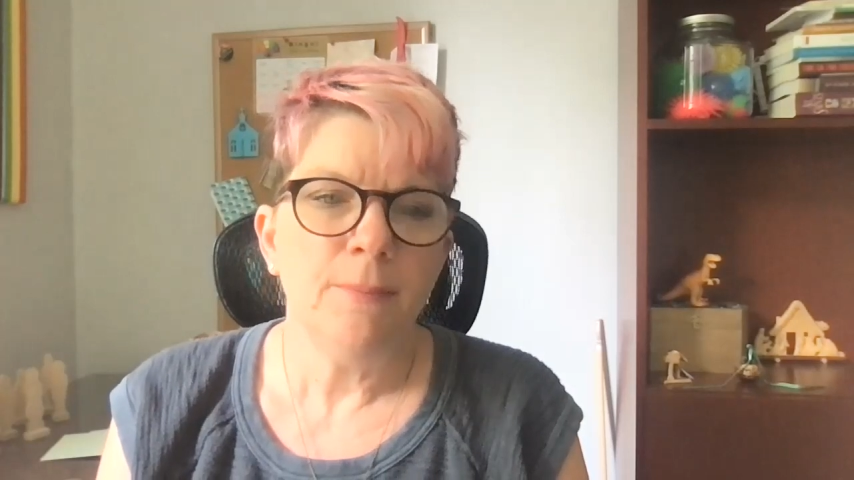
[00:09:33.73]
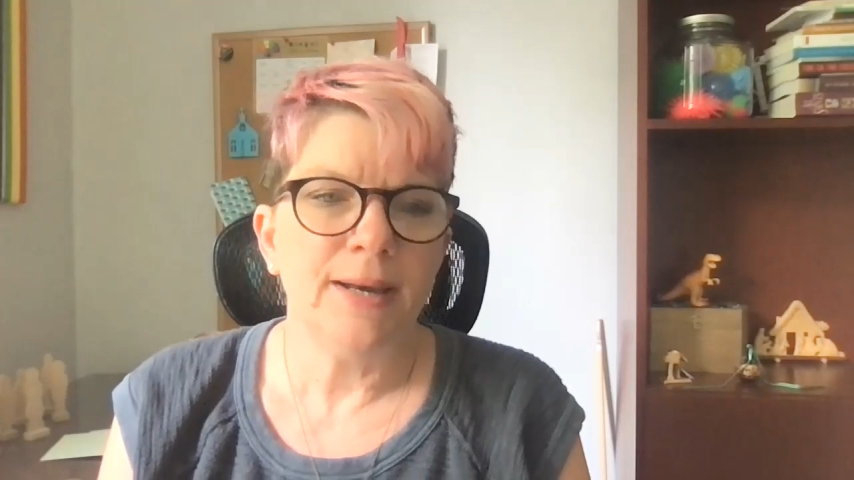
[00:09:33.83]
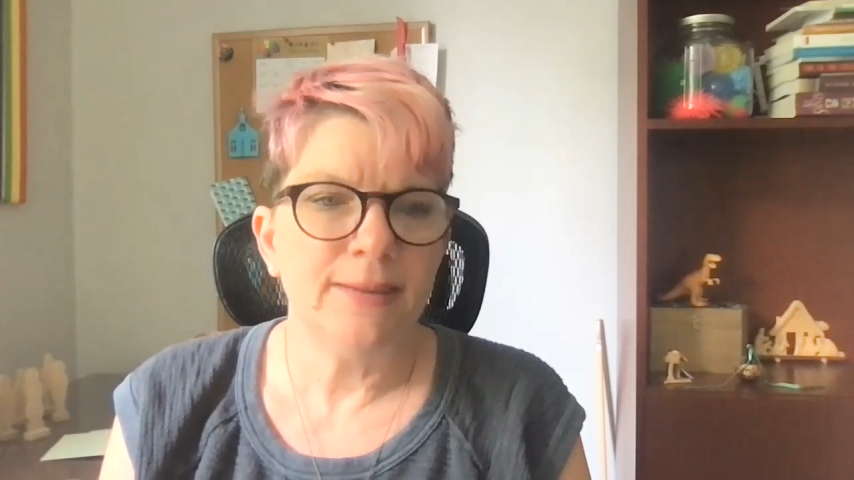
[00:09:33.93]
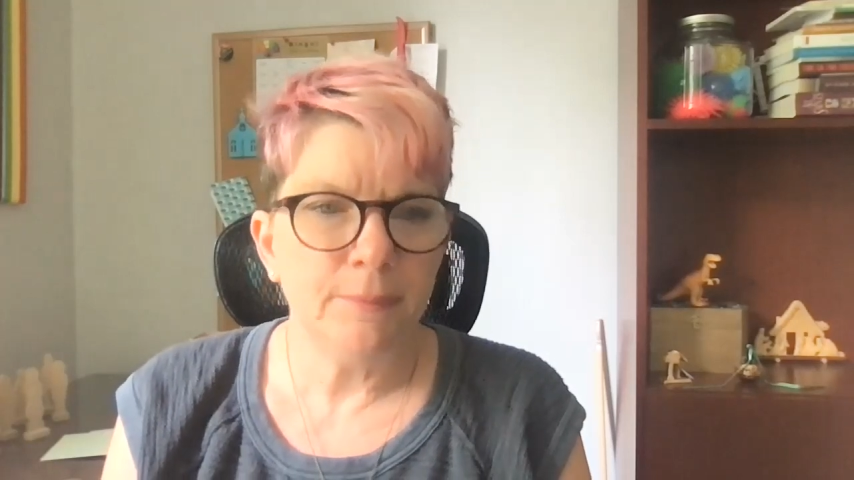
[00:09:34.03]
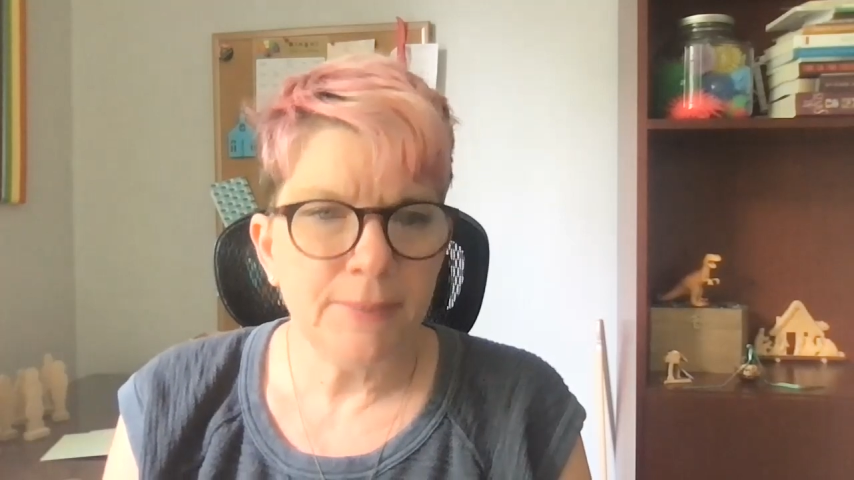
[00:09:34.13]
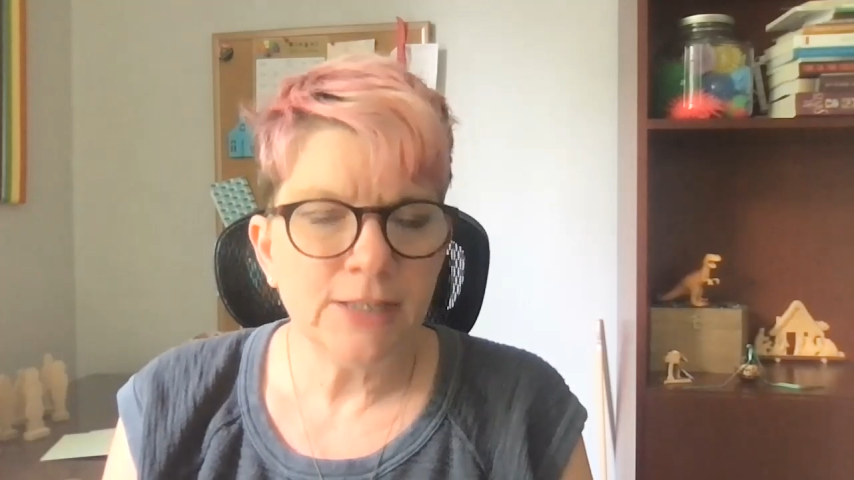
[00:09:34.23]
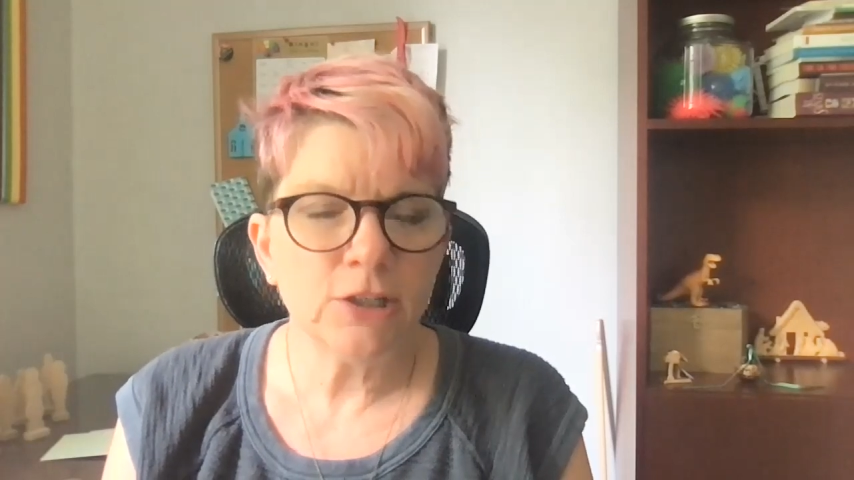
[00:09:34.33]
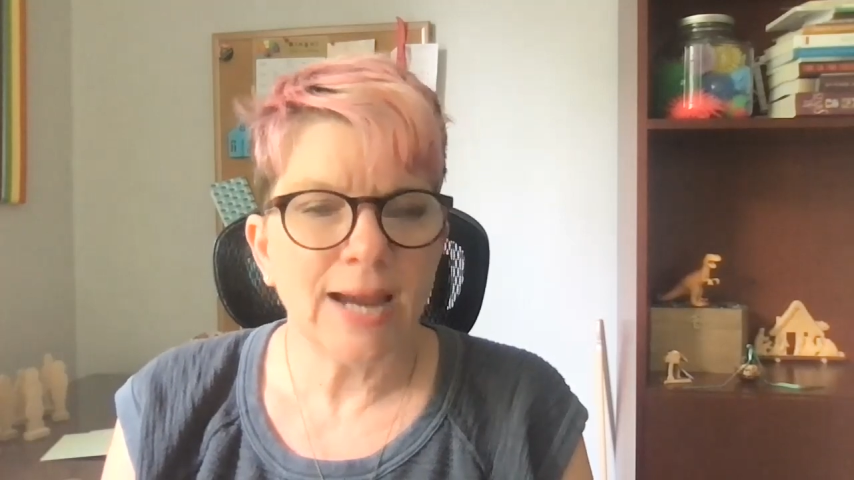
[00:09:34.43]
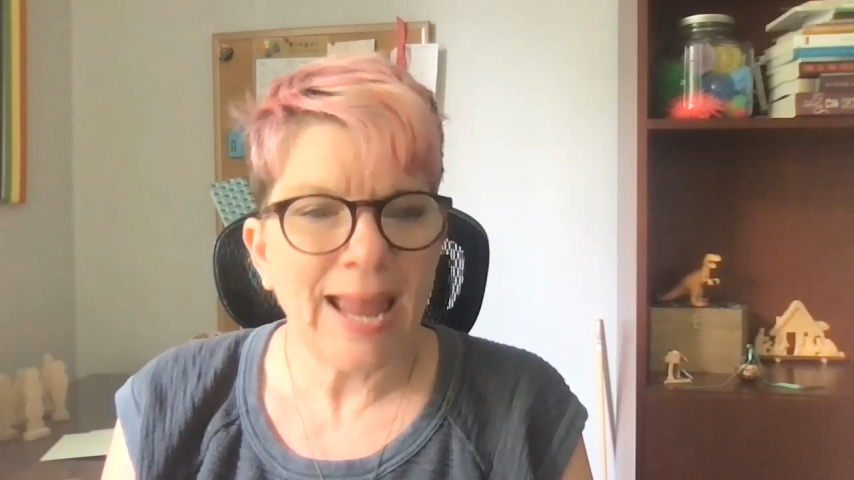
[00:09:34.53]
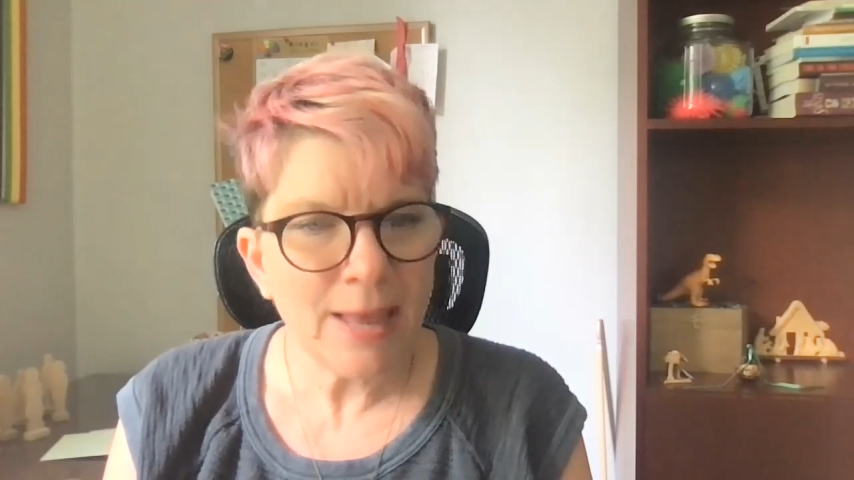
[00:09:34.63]
by the
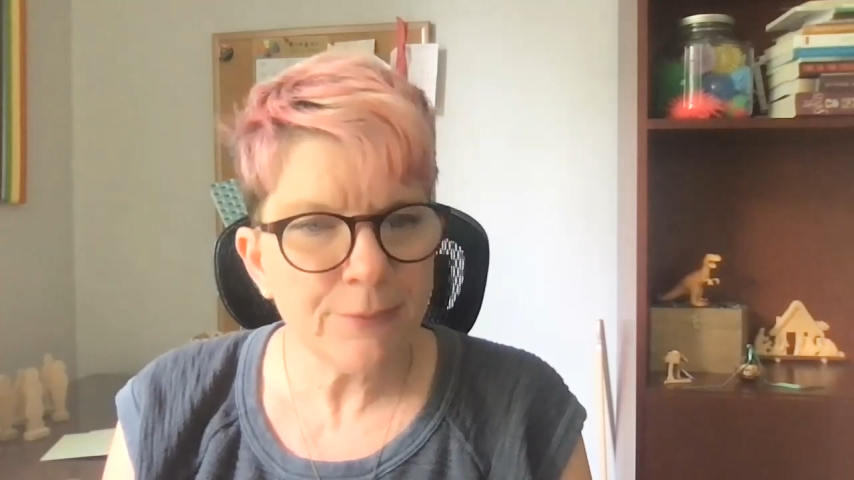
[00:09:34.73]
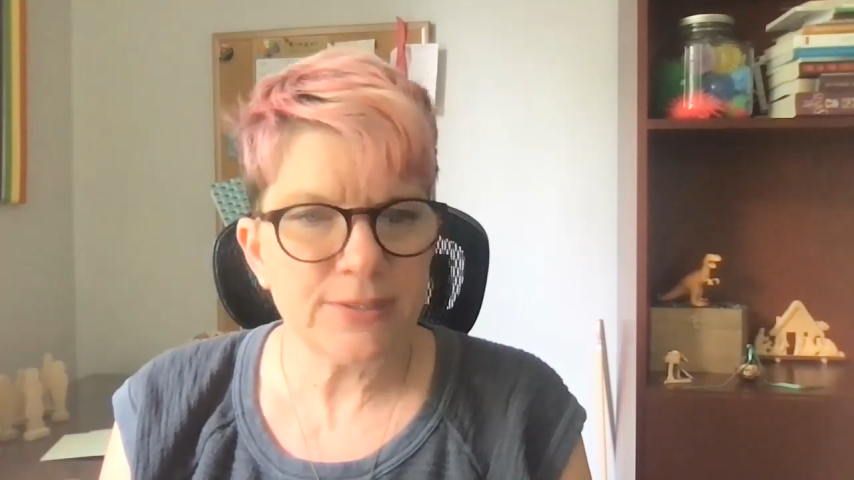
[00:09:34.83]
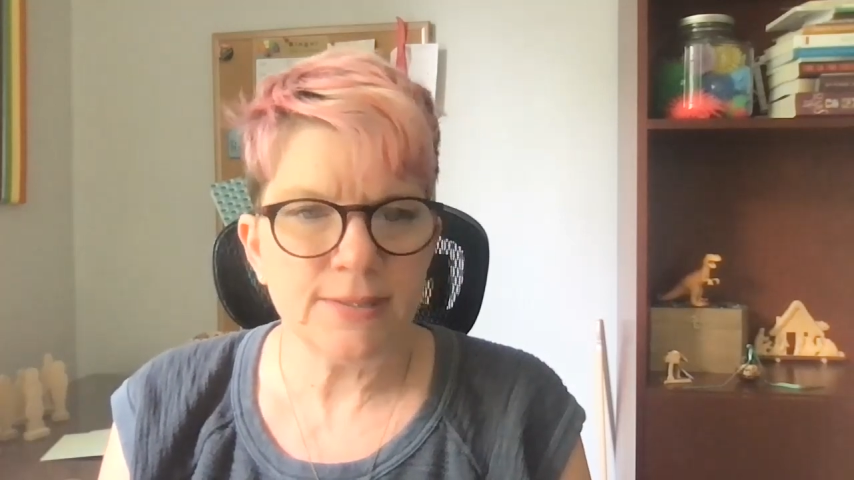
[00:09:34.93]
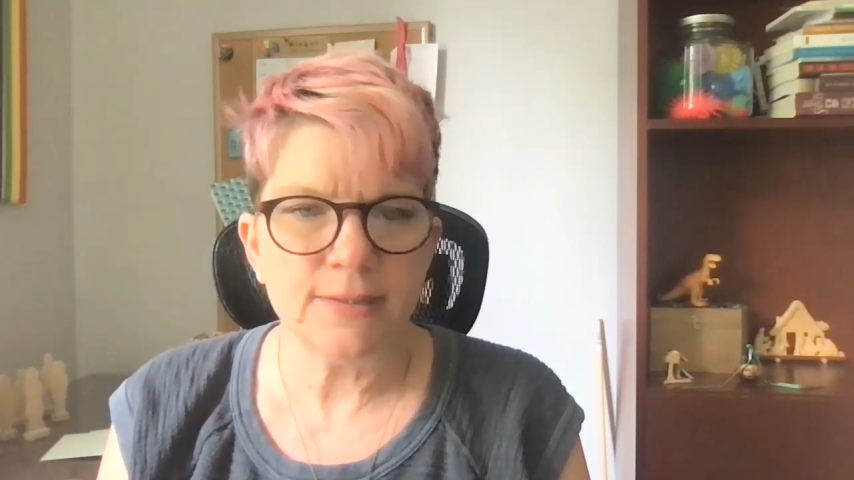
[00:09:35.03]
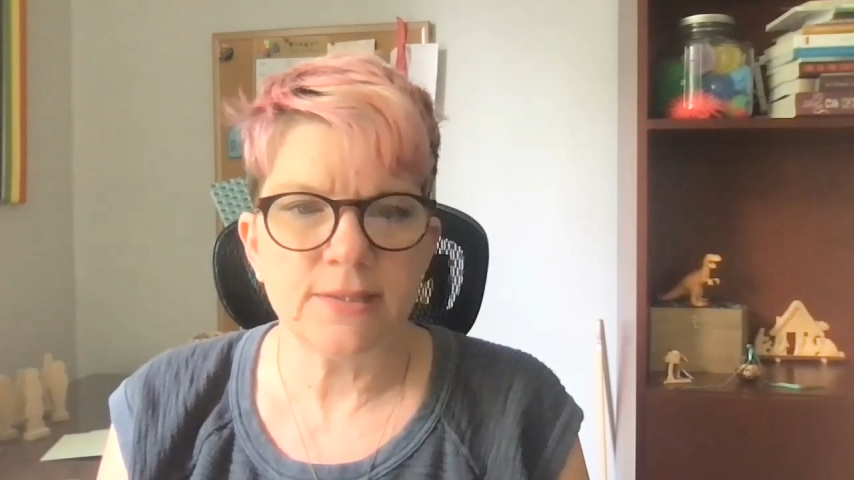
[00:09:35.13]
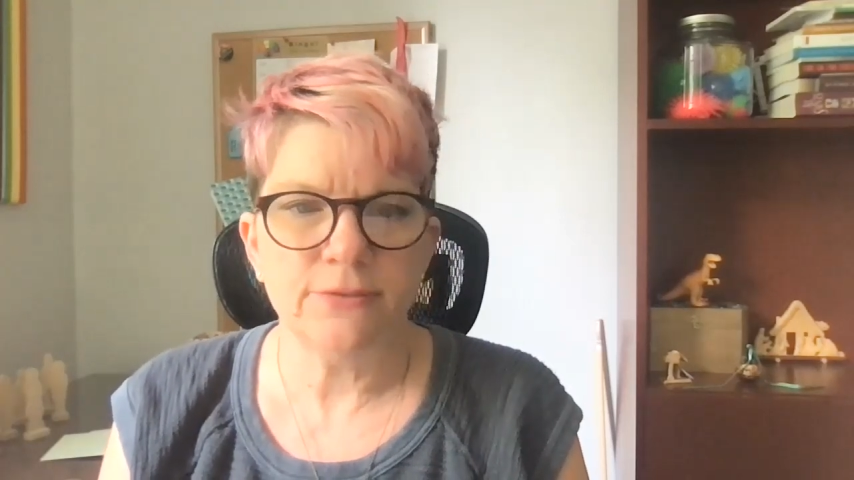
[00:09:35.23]
mere absence